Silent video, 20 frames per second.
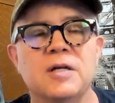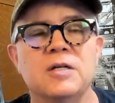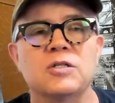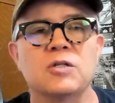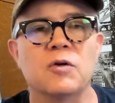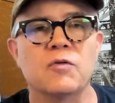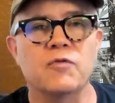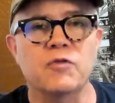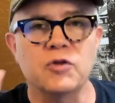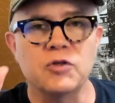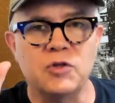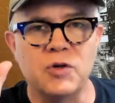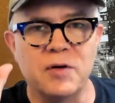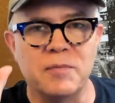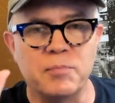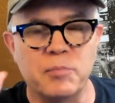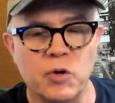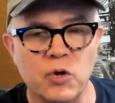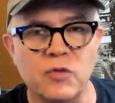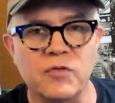So first you
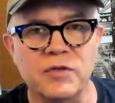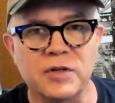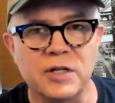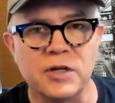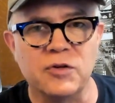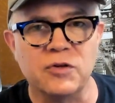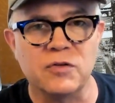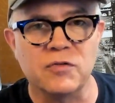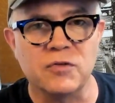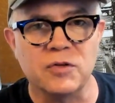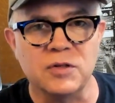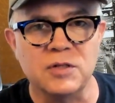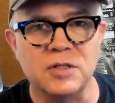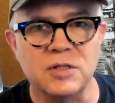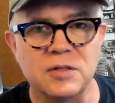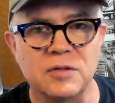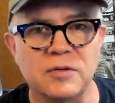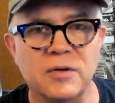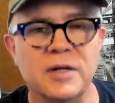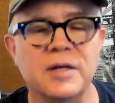have perfect
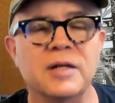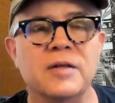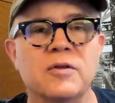intervals, right?